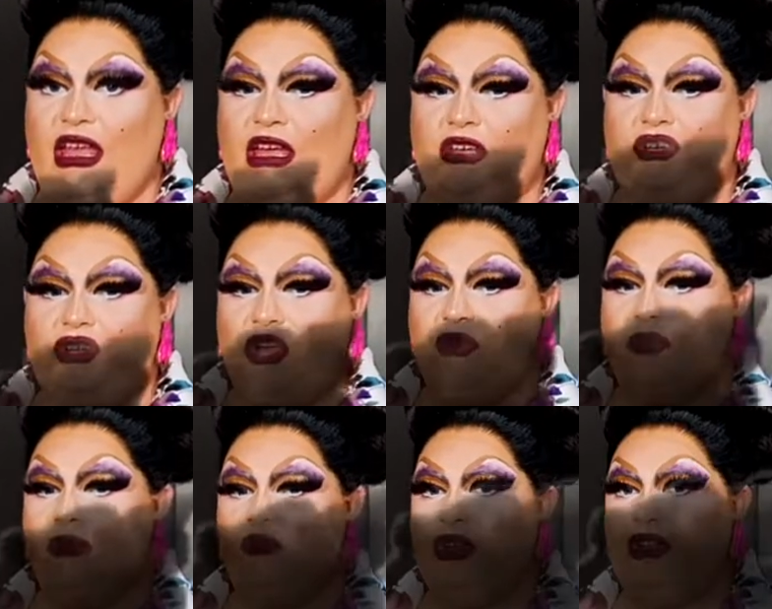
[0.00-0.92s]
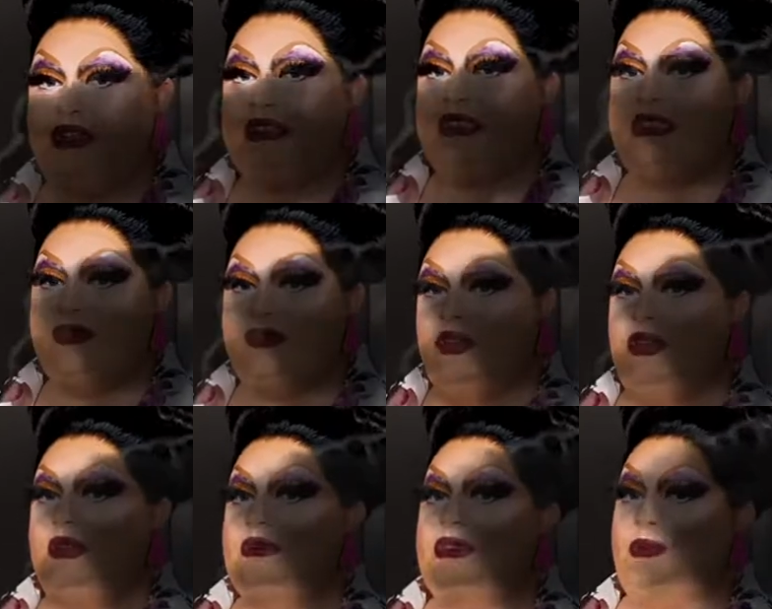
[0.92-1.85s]
And no one wants a
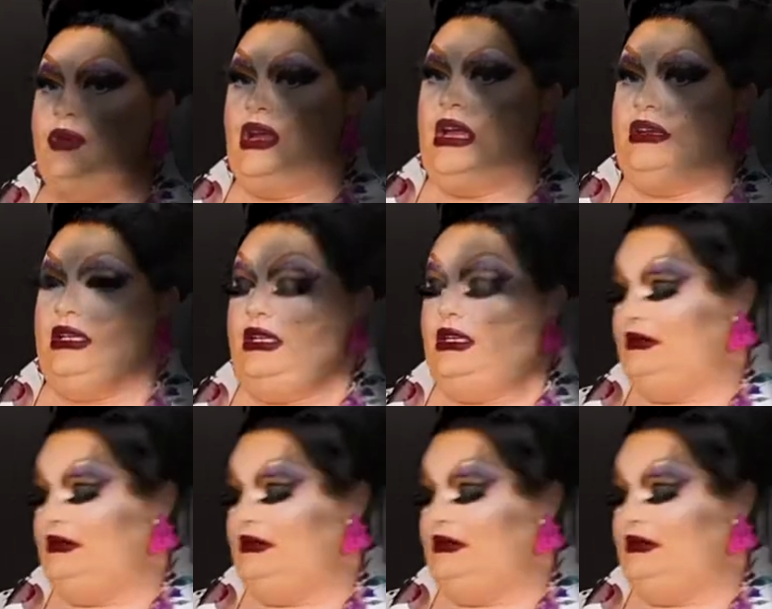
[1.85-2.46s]
deformed brownie.